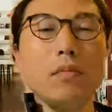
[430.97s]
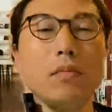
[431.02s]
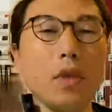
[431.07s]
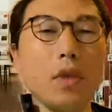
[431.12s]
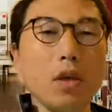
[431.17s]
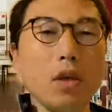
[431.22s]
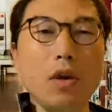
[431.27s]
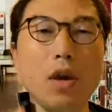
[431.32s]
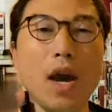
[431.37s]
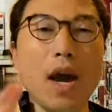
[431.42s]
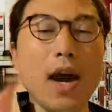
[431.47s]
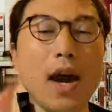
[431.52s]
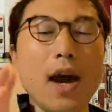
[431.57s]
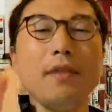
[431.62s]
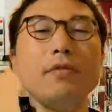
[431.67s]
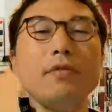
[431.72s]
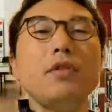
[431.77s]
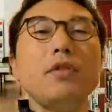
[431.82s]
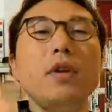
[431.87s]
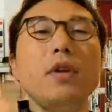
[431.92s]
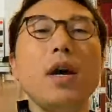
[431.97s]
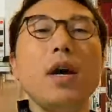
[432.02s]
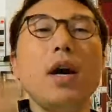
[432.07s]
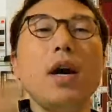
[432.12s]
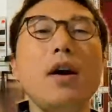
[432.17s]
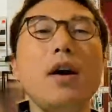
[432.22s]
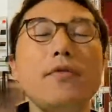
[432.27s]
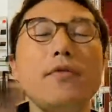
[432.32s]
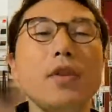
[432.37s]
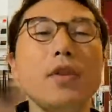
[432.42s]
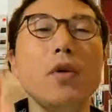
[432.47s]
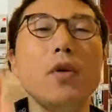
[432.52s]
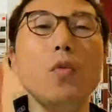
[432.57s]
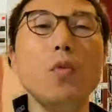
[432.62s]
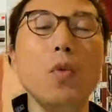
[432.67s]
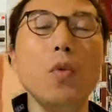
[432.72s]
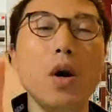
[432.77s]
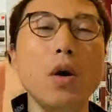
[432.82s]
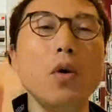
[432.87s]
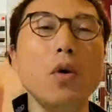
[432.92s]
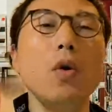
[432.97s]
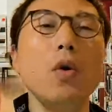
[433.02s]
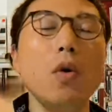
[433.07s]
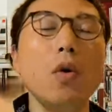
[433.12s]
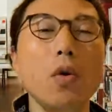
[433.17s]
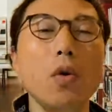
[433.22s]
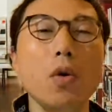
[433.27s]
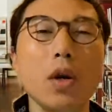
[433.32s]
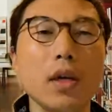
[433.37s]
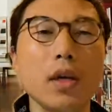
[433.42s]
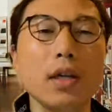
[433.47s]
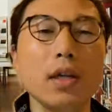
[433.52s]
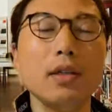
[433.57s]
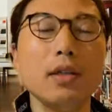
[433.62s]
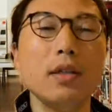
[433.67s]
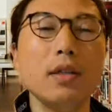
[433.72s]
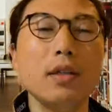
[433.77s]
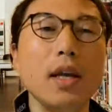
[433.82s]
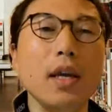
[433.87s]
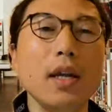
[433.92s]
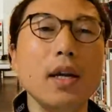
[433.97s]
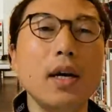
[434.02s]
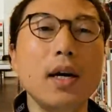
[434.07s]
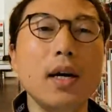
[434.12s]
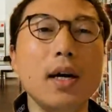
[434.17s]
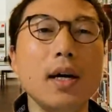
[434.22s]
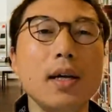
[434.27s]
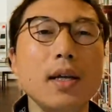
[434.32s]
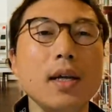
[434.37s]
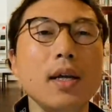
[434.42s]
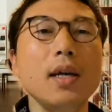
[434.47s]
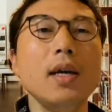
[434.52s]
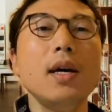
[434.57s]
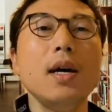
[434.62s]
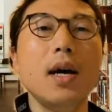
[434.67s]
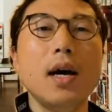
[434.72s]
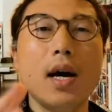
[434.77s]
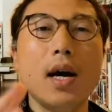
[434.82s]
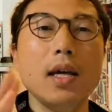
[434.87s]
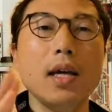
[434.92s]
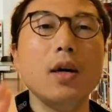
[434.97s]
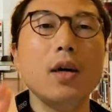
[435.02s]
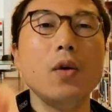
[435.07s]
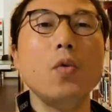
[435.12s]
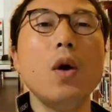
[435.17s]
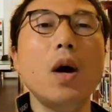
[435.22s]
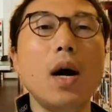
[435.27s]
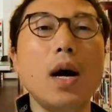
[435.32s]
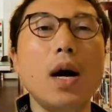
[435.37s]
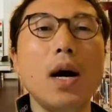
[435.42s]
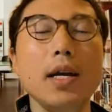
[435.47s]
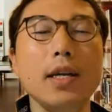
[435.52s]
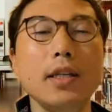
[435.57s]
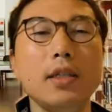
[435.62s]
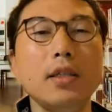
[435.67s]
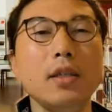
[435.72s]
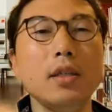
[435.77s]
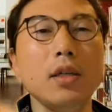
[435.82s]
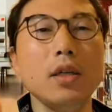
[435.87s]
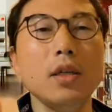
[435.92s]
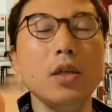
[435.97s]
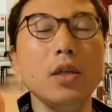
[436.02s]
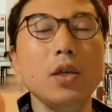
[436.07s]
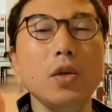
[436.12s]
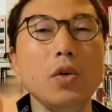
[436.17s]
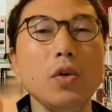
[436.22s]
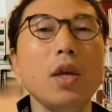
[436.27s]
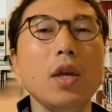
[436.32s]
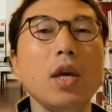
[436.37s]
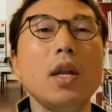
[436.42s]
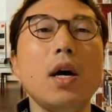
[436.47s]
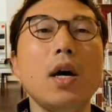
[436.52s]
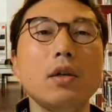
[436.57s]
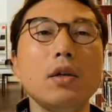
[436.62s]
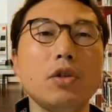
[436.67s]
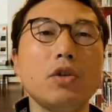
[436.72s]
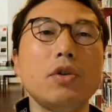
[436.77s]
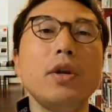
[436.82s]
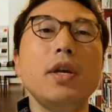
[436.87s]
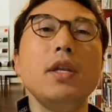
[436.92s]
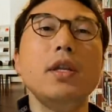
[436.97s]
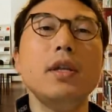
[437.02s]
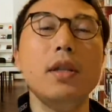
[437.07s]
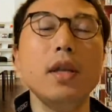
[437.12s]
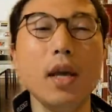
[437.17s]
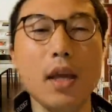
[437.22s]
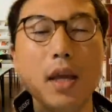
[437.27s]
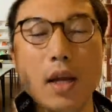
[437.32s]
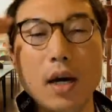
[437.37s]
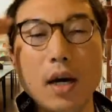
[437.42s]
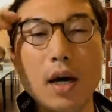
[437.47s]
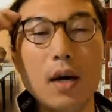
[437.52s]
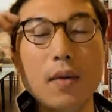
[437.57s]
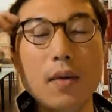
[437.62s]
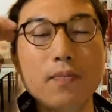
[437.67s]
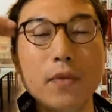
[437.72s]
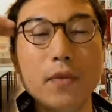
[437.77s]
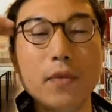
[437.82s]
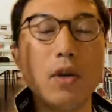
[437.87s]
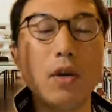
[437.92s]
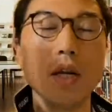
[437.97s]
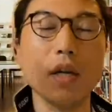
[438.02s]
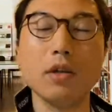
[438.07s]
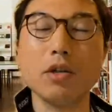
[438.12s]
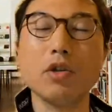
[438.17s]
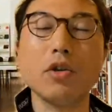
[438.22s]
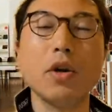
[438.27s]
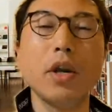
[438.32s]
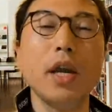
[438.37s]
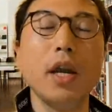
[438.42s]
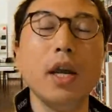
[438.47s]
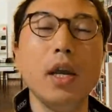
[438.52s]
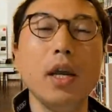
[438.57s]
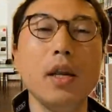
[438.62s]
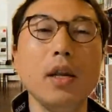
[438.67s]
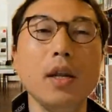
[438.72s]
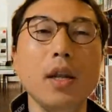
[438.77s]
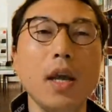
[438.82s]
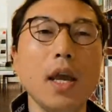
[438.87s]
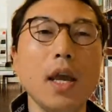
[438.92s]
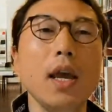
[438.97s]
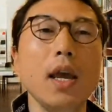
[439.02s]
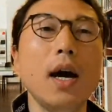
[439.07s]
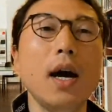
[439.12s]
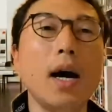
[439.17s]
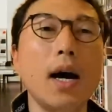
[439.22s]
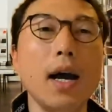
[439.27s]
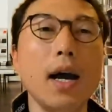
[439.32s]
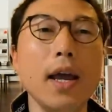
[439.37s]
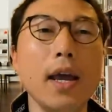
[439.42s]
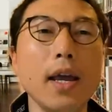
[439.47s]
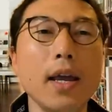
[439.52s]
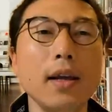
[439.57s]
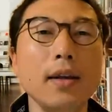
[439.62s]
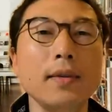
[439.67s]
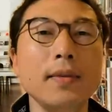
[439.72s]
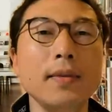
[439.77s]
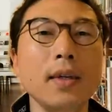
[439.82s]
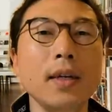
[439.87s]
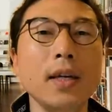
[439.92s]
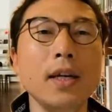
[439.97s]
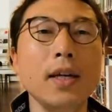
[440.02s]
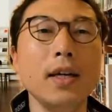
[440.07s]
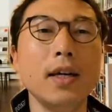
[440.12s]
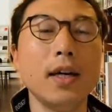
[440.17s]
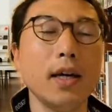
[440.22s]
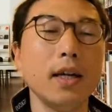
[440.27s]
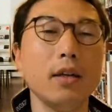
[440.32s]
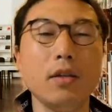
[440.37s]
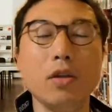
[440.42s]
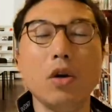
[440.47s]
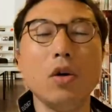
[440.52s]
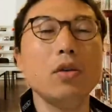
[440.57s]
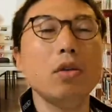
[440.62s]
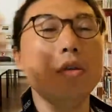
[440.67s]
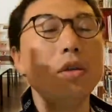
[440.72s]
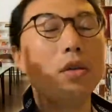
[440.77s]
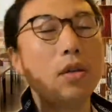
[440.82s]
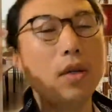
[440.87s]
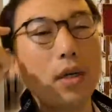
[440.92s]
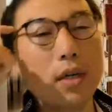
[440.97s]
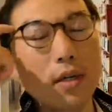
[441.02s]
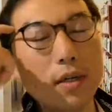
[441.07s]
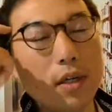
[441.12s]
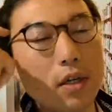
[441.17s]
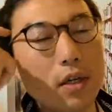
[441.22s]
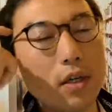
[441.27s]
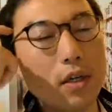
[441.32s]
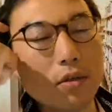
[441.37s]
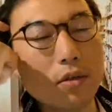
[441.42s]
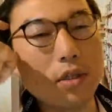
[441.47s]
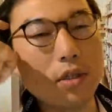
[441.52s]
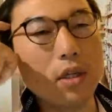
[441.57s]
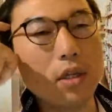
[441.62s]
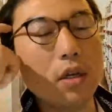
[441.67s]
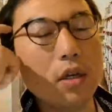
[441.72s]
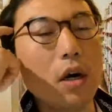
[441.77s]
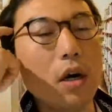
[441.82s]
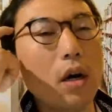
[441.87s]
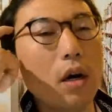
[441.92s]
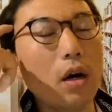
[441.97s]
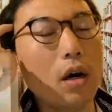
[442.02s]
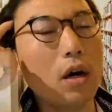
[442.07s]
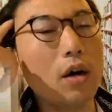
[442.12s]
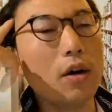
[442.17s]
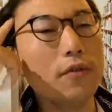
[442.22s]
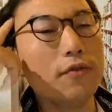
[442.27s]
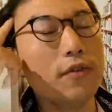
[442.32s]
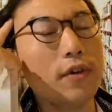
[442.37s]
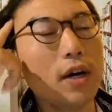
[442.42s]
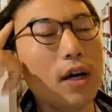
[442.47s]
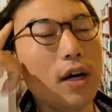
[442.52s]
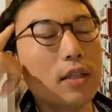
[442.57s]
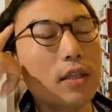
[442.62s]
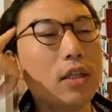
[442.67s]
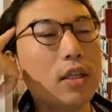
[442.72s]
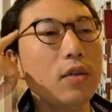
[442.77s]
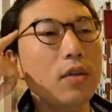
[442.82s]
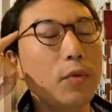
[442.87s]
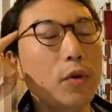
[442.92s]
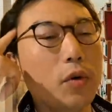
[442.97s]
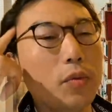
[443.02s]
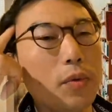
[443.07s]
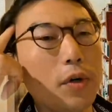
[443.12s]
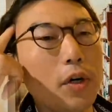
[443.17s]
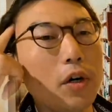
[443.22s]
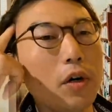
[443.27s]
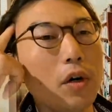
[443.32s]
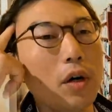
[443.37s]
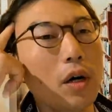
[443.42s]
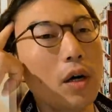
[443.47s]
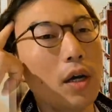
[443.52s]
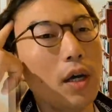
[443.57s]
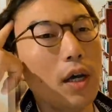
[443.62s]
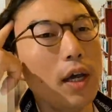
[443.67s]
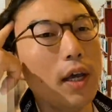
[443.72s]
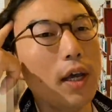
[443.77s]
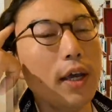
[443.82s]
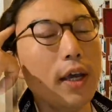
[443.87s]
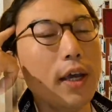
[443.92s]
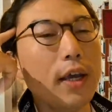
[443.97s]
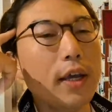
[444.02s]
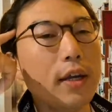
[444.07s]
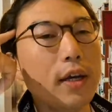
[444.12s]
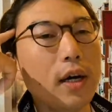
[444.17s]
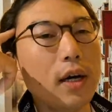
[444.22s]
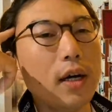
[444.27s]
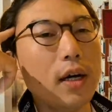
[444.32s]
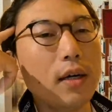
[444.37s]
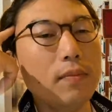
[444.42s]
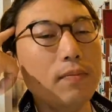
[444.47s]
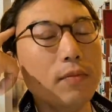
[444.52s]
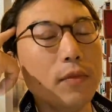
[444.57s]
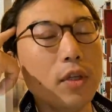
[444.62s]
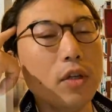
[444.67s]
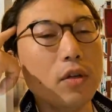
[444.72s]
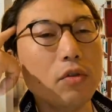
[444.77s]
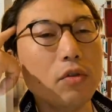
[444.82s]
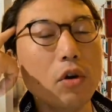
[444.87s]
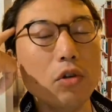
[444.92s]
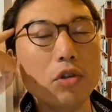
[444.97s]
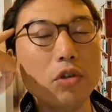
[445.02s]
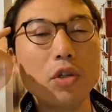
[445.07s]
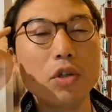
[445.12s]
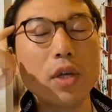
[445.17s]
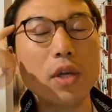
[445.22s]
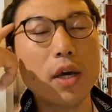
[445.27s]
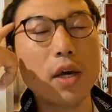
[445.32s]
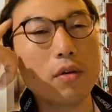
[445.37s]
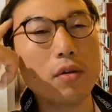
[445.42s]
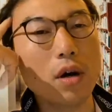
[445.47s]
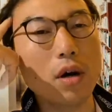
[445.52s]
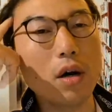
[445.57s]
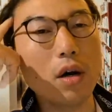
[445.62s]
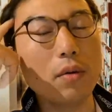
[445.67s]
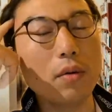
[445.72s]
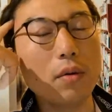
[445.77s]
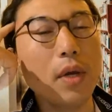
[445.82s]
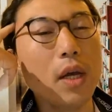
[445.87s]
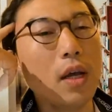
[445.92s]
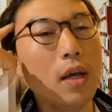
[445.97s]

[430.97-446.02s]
you have to have the well-organized data. Otherwise, you cannot train the data. You cannot train AI. I talked to the CEO of T-Mobile and Deutsche Telekom